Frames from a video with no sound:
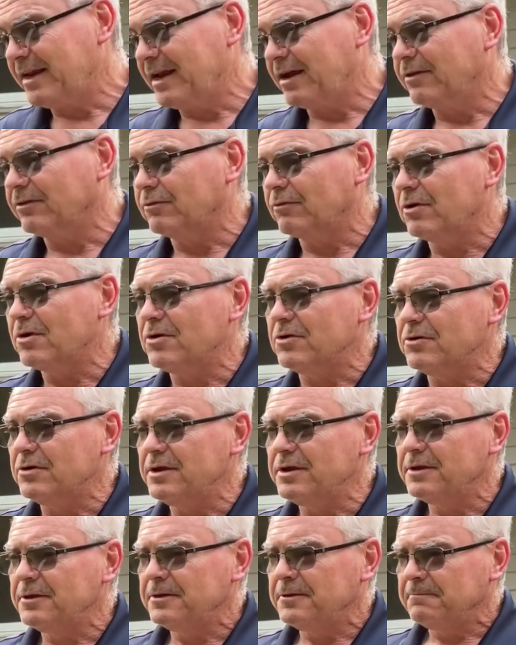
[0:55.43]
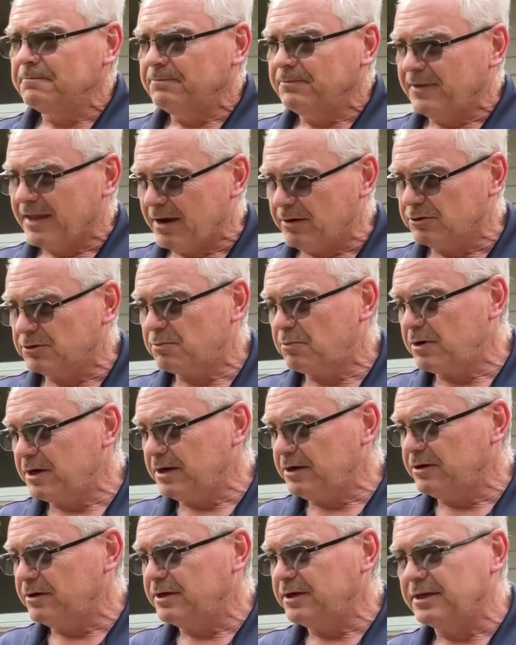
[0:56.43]
down the road. That one's pretty
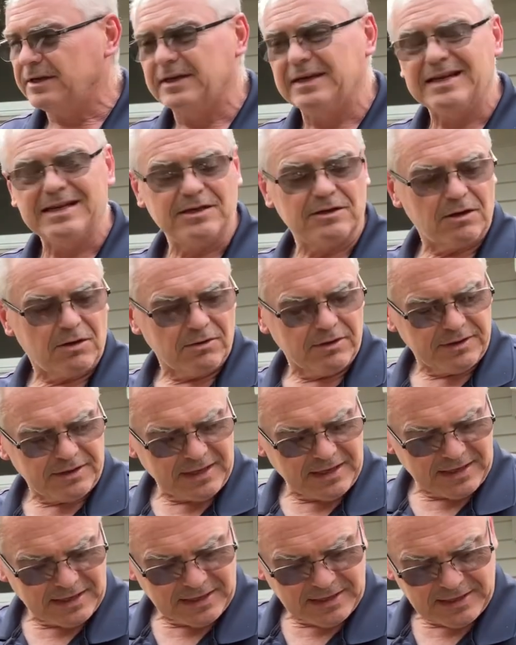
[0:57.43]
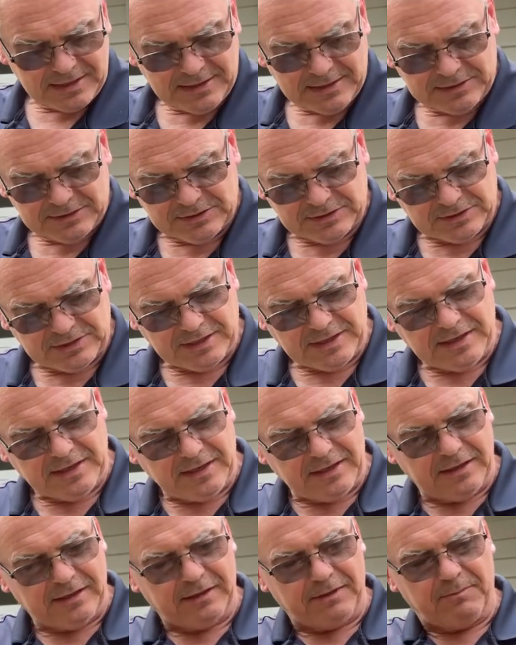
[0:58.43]
good. Only thing it needs is
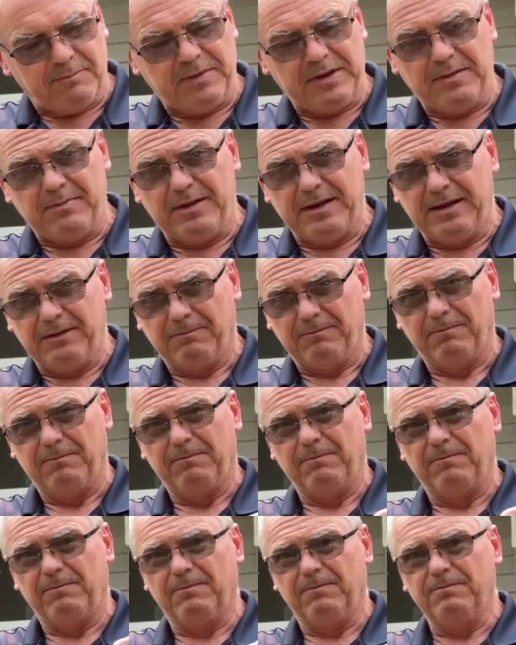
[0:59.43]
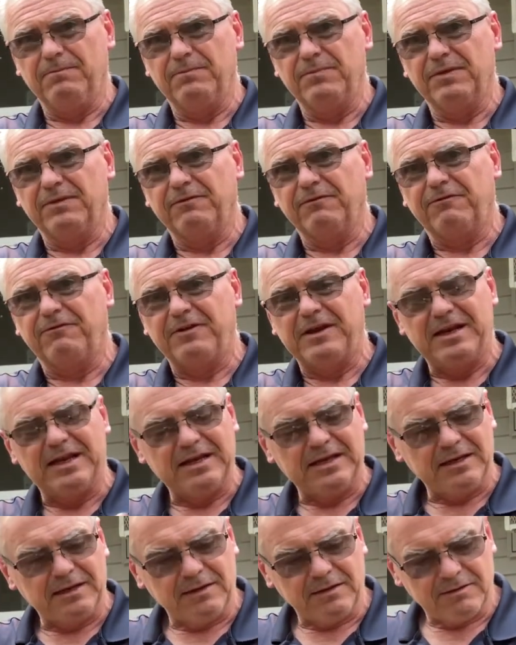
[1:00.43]
the BB
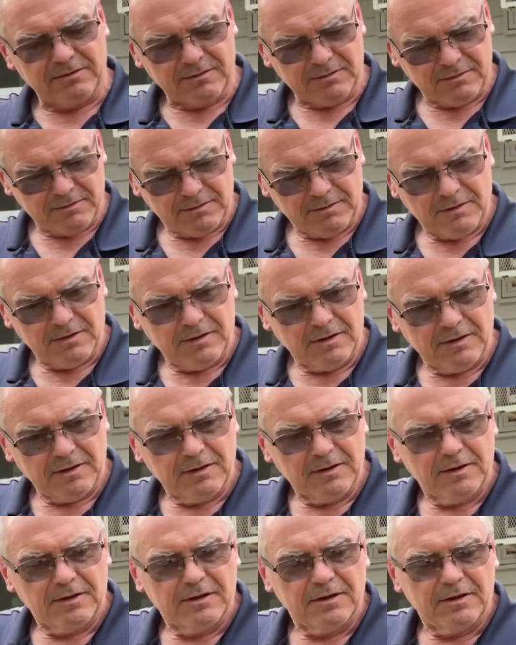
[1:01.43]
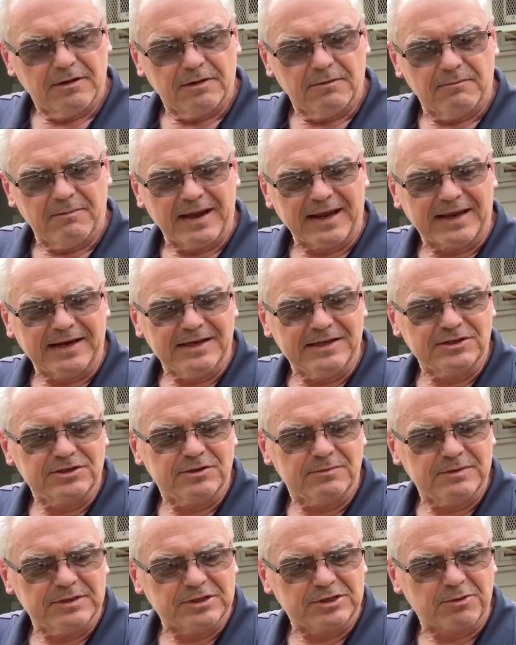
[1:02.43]
feeding
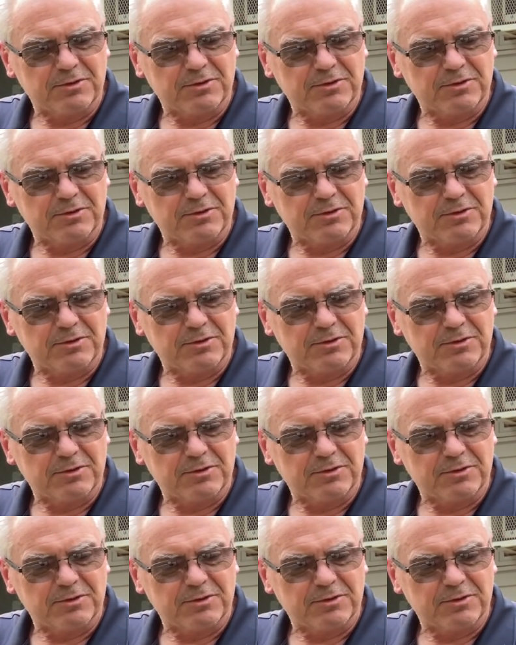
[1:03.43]
mechanism and